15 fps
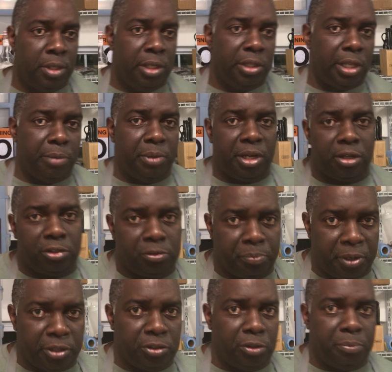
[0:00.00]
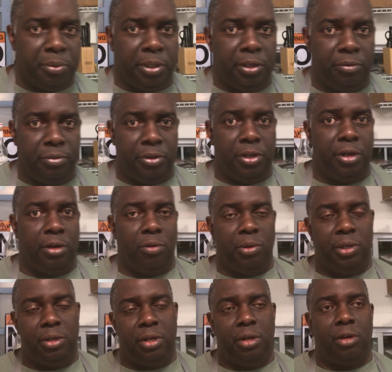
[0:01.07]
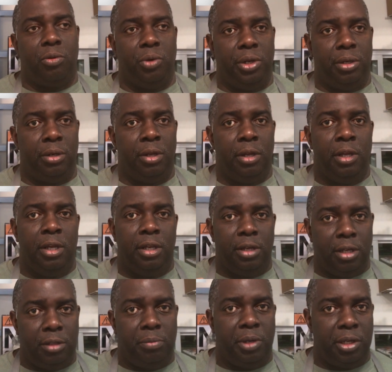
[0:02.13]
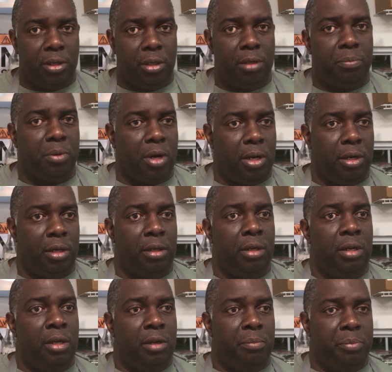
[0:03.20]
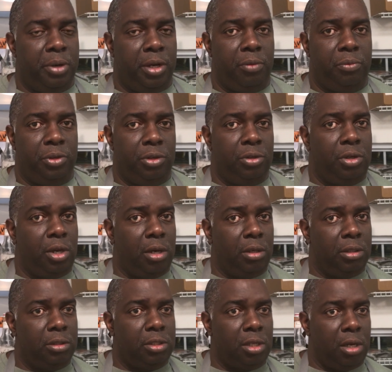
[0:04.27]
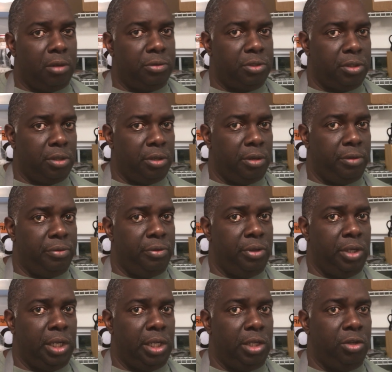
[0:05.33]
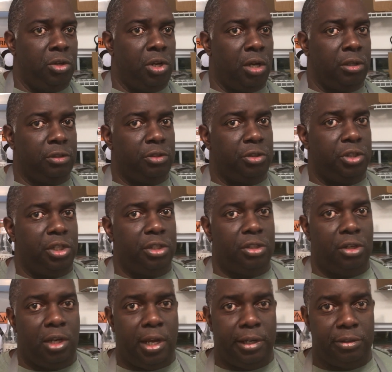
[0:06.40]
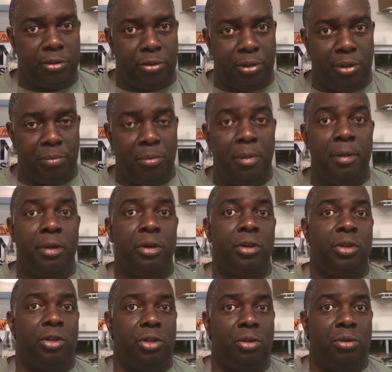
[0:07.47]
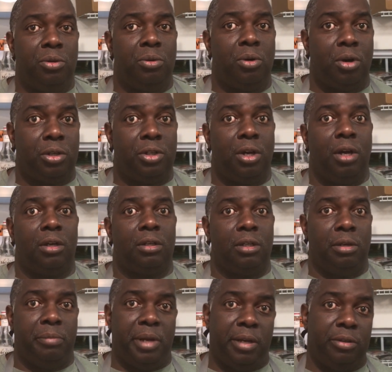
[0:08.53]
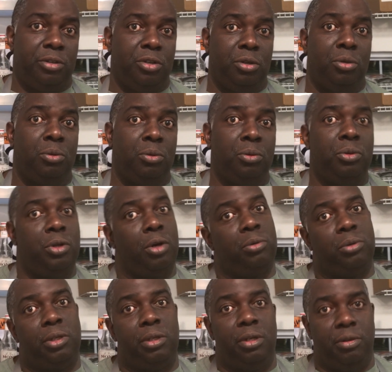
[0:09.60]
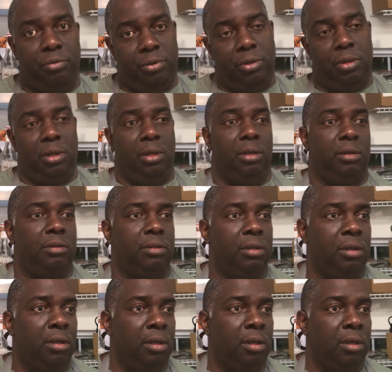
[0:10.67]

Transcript: they make a special blend for Dairy Queen. Dairy Queen does make a good product, but when you're talking soft serve and you're talking traditional ice cream, you are talking about two totally different things.